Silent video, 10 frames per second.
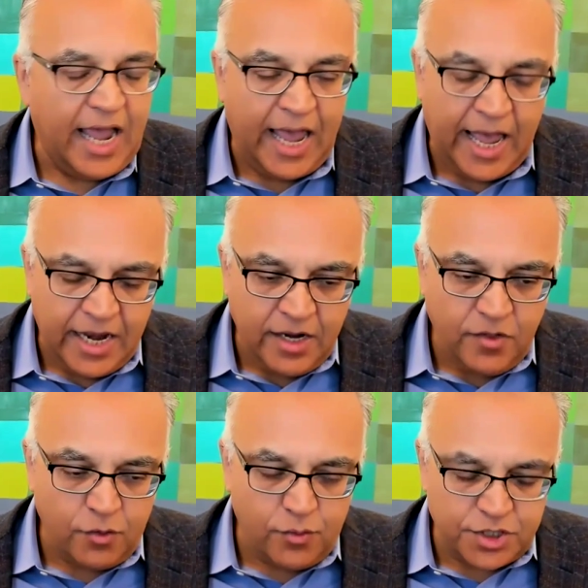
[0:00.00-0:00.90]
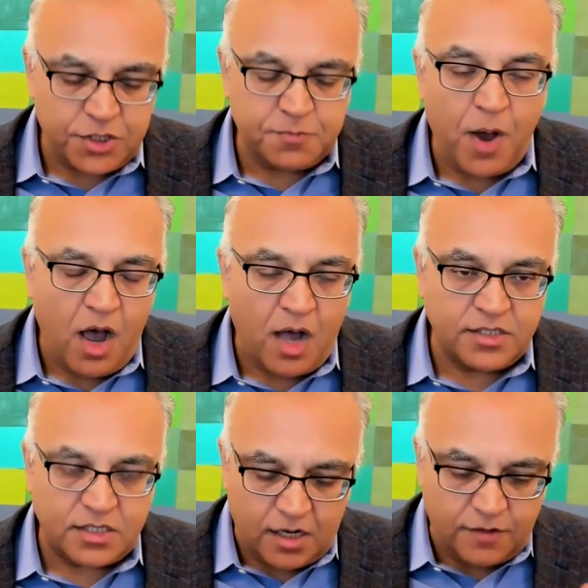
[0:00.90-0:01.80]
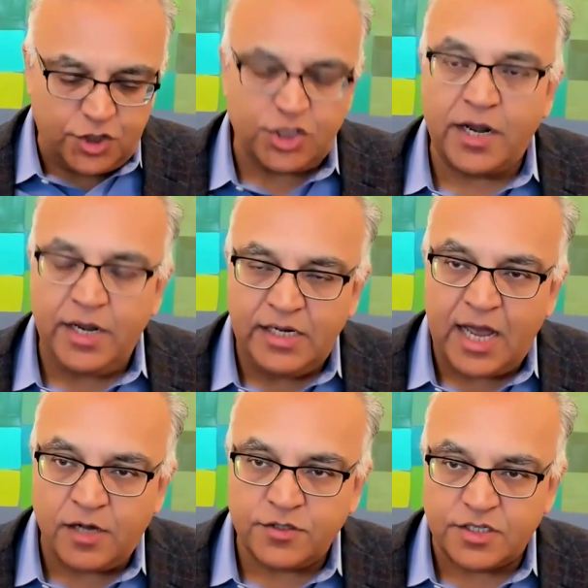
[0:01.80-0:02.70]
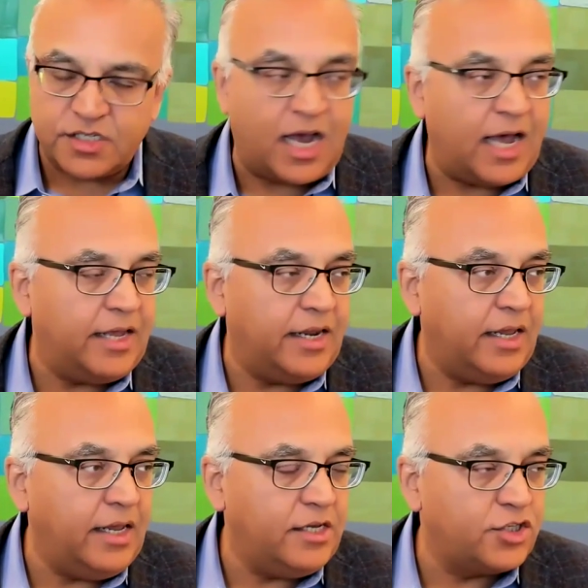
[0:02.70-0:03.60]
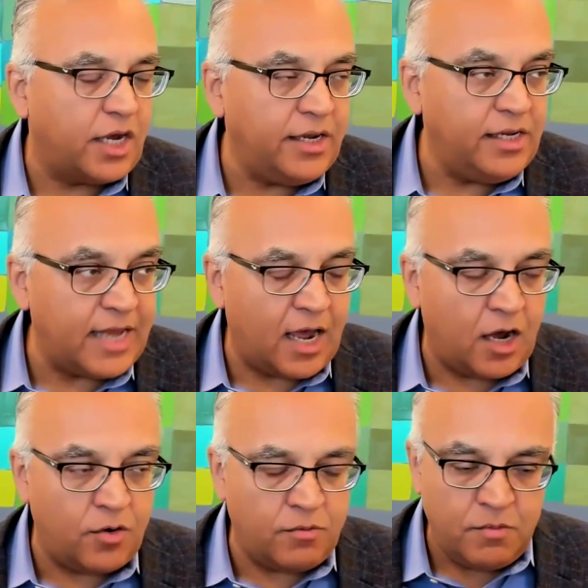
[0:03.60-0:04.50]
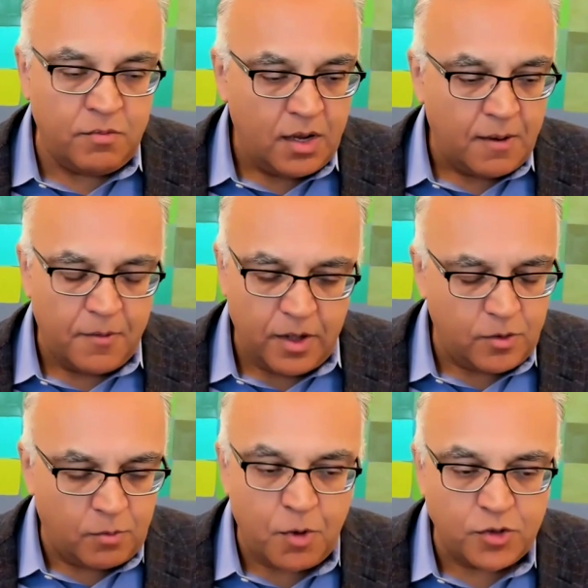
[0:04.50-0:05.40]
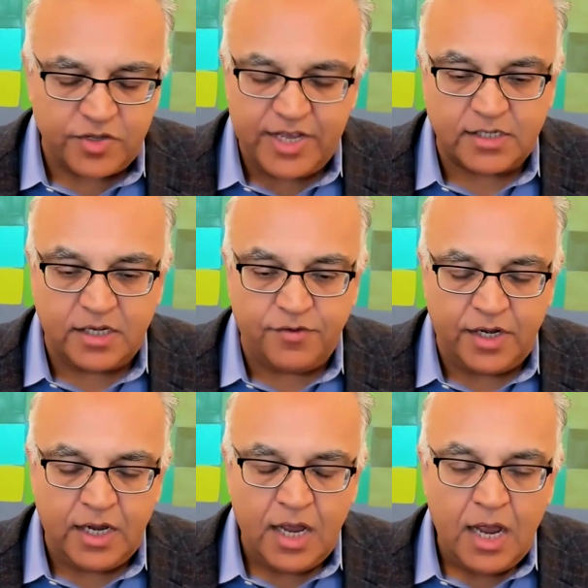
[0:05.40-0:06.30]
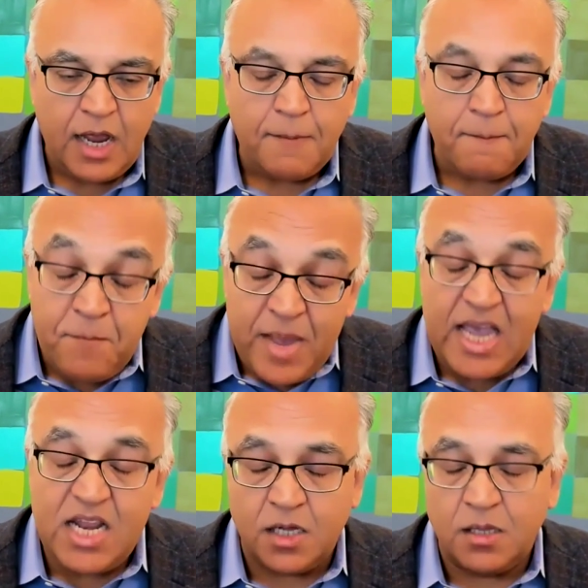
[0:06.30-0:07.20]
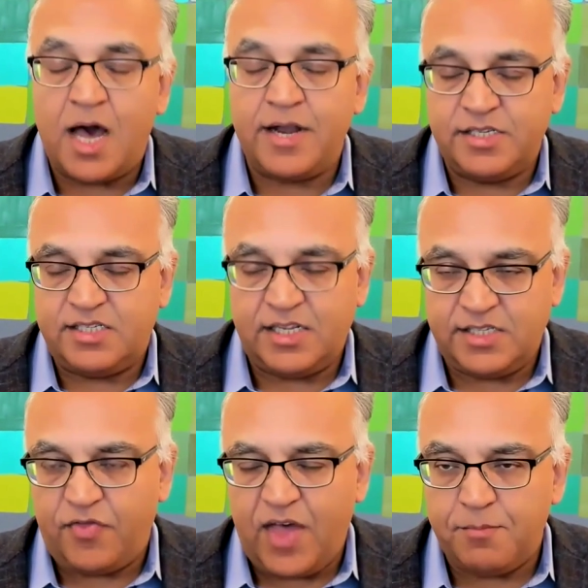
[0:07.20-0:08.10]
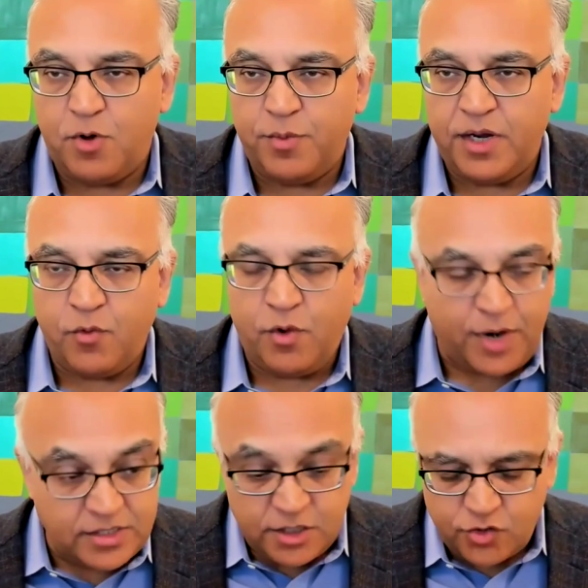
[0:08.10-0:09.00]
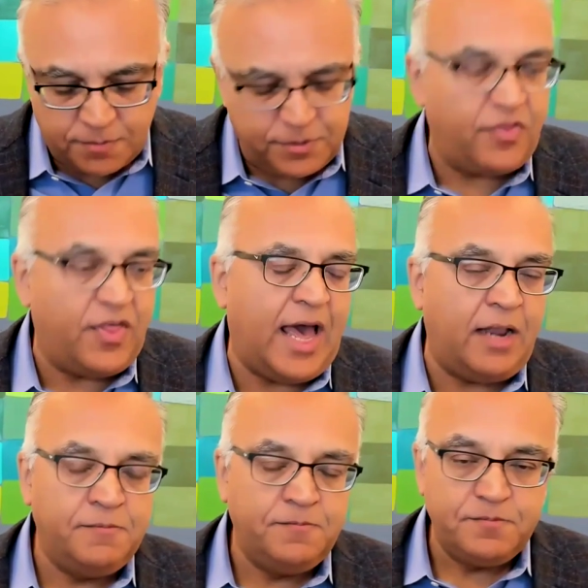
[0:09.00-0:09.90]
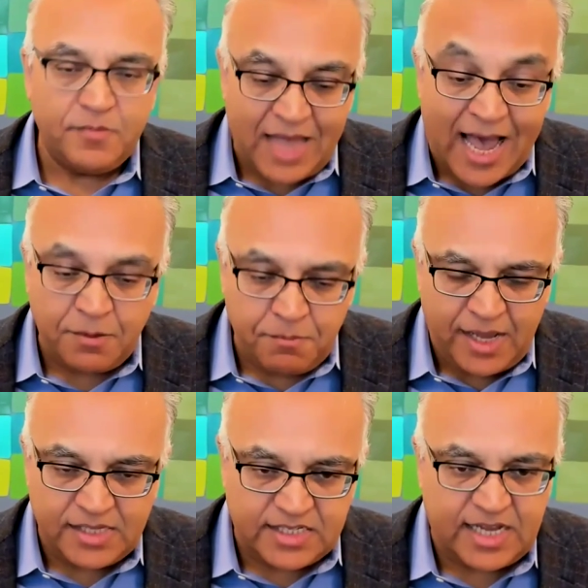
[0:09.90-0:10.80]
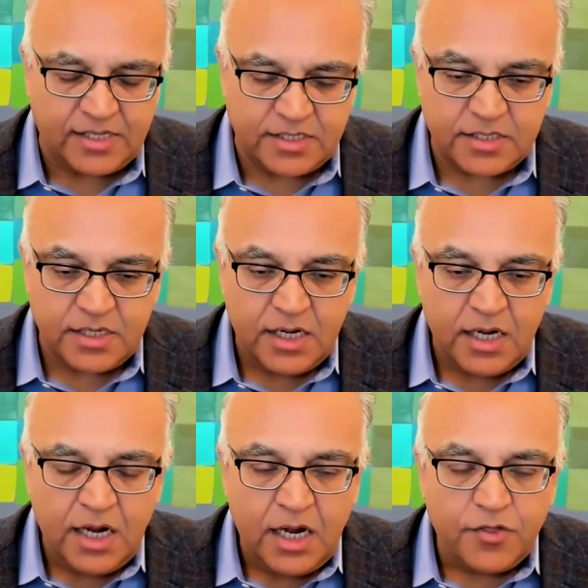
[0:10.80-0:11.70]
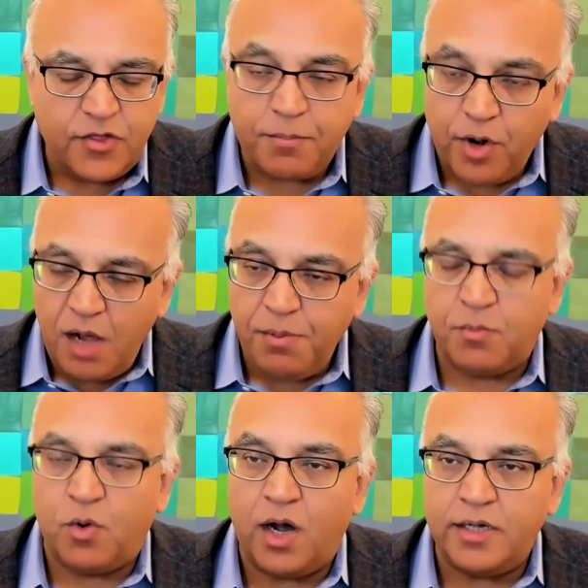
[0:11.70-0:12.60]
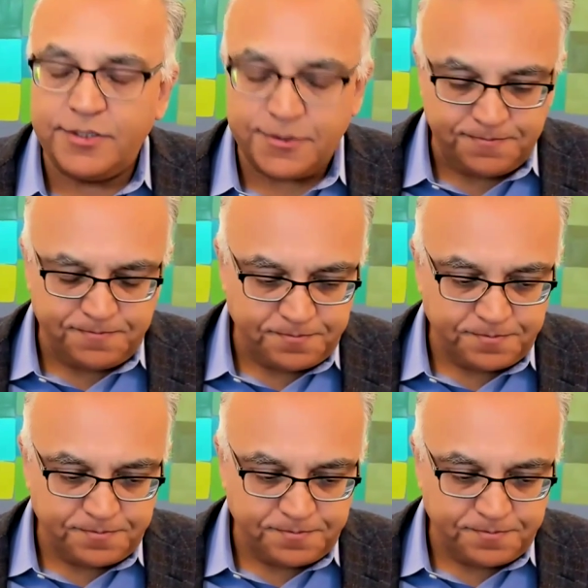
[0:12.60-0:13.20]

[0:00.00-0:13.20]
And the response of shutting down society, shutting down most of the activity, made a lot of sense at that moment. And when President Trump did that, that made sense. The problem was